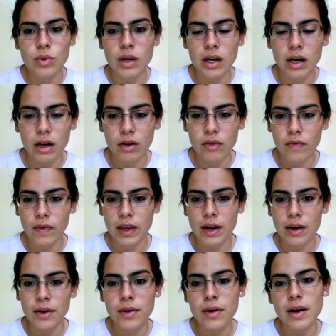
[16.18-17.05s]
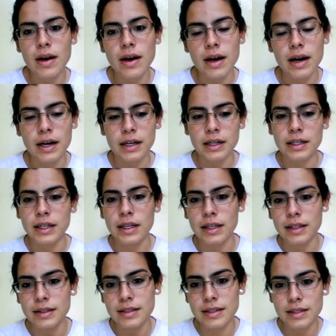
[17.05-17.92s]
Juan Figueroa, and
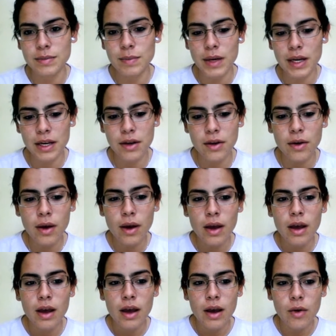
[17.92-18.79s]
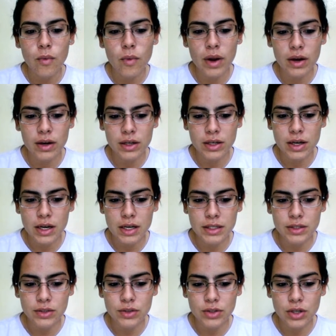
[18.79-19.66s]
in this video we are
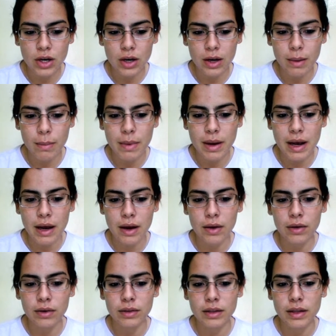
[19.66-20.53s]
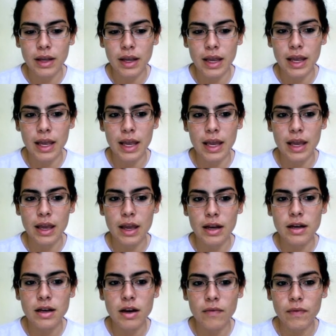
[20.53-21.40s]
going to talk about
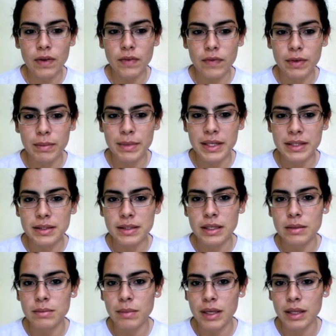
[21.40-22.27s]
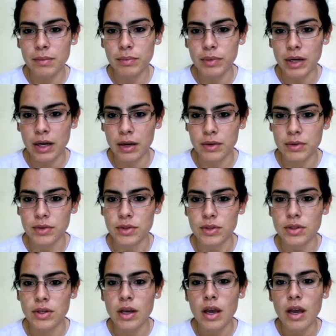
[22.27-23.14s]
novel fermented meat
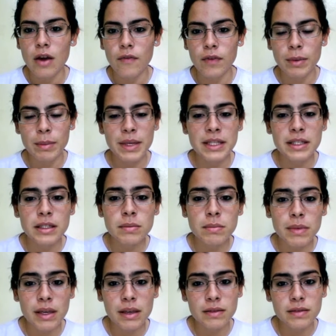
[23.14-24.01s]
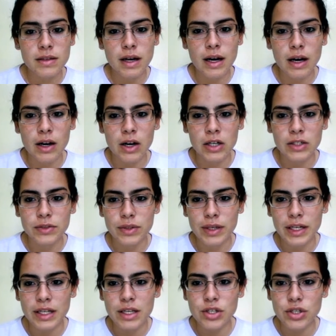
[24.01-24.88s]
products. Fermented meat are
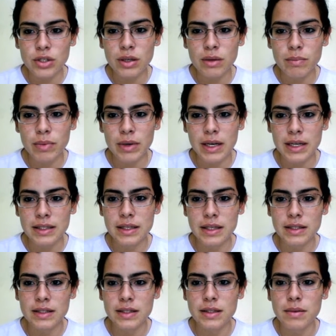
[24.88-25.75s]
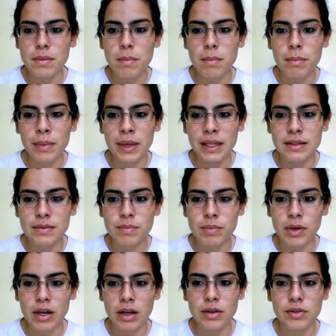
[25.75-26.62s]
traditional processed meat
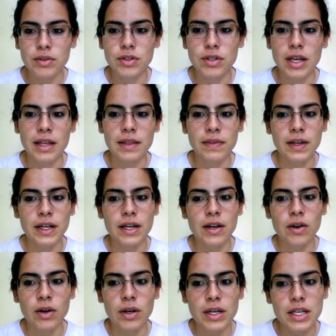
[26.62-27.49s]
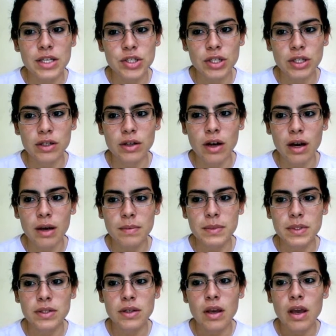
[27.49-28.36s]
products and their origin
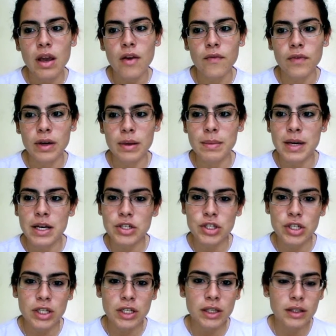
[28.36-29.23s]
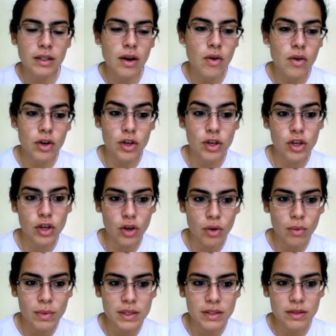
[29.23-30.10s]
comes from ancient
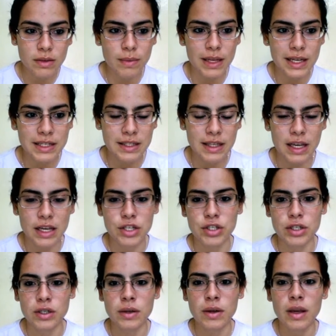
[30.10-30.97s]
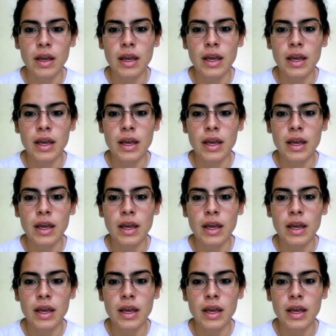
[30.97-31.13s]
human civilization.